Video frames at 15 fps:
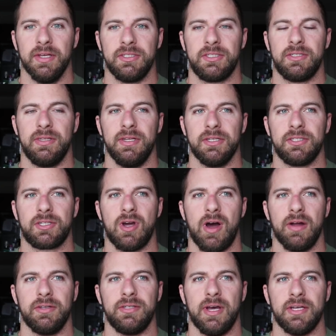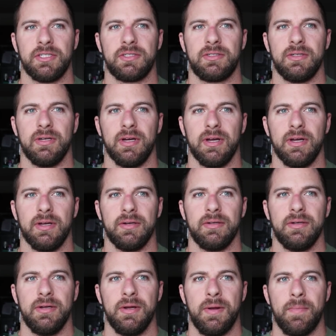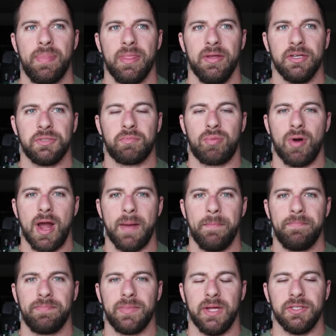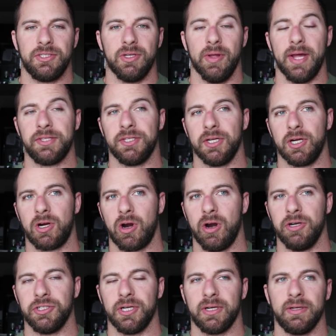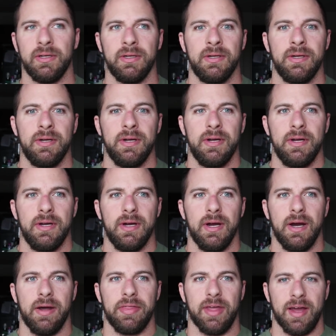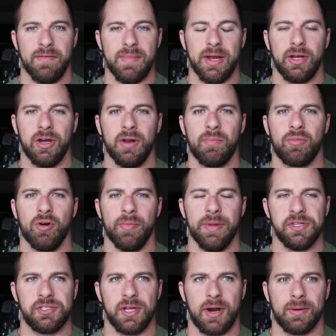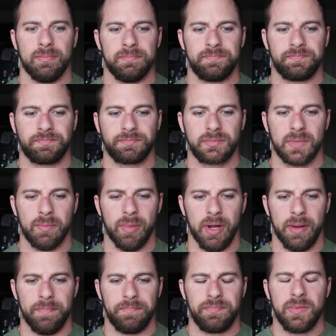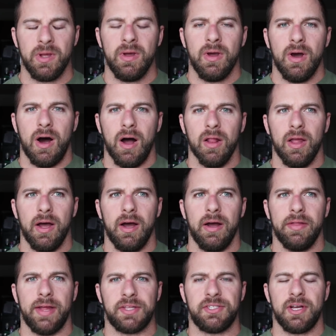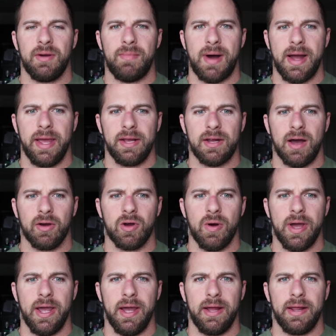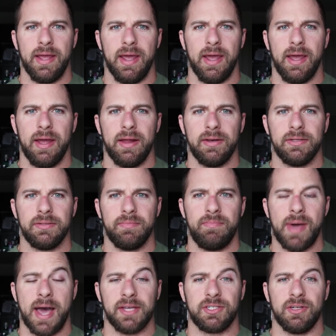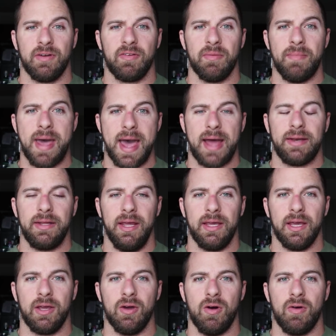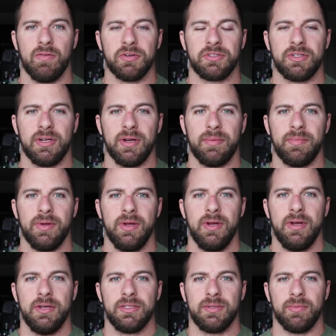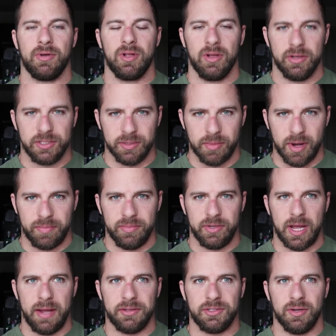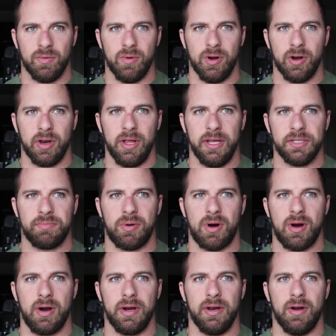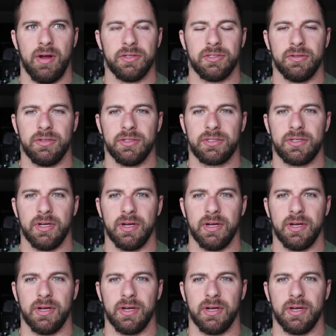this this contest, uh, this prep, and so that's encouraging. Uh, I think I've made good improvements there, but I'll uh, that's it on my end. I'll go ahead and pass it over to Matt. He can go over some some some updates on on his part, and also just